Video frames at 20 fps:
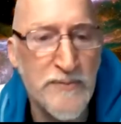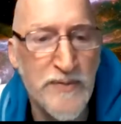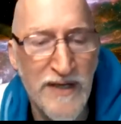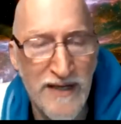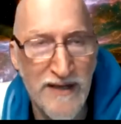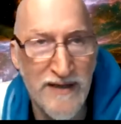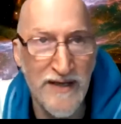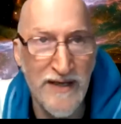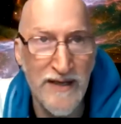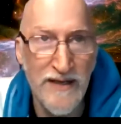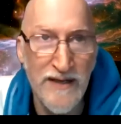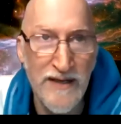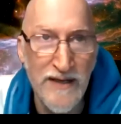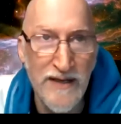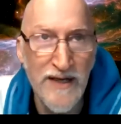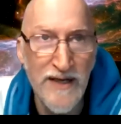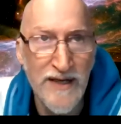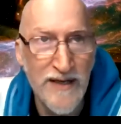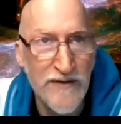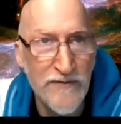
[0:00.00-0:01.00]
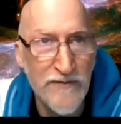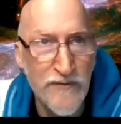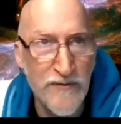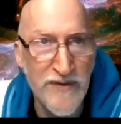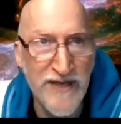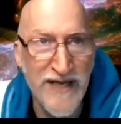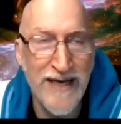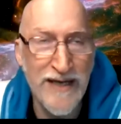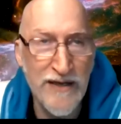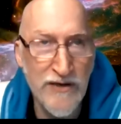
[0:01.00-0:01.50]
But I think from
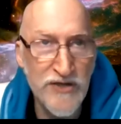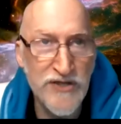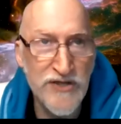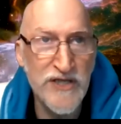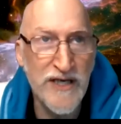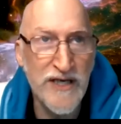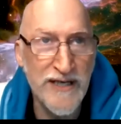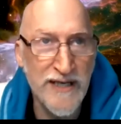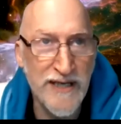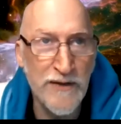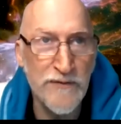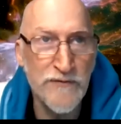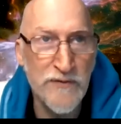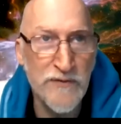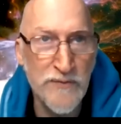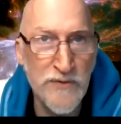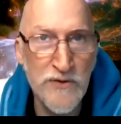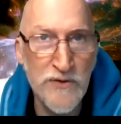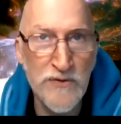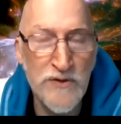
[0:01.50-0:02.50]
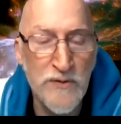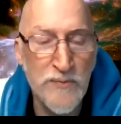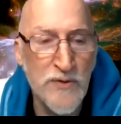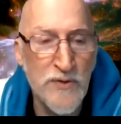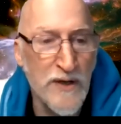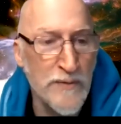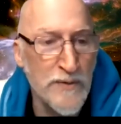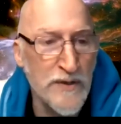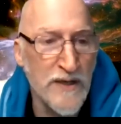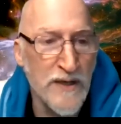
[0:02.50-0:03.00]
the energy I get from you, you're
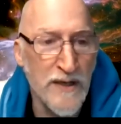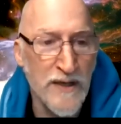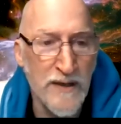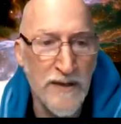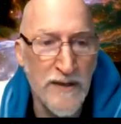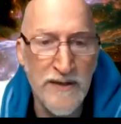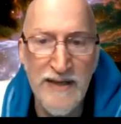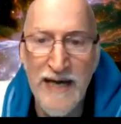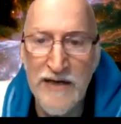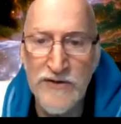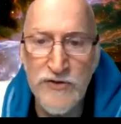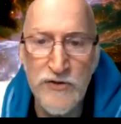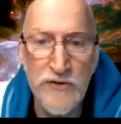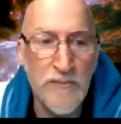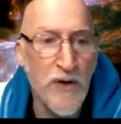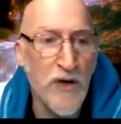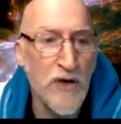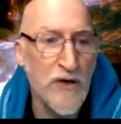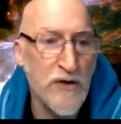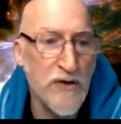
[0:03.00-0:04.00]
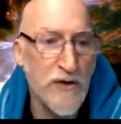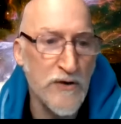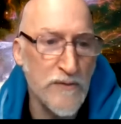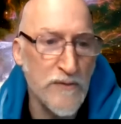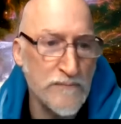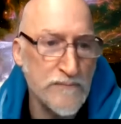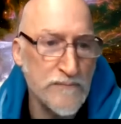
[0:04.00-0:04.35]
probably a, a natural marketer.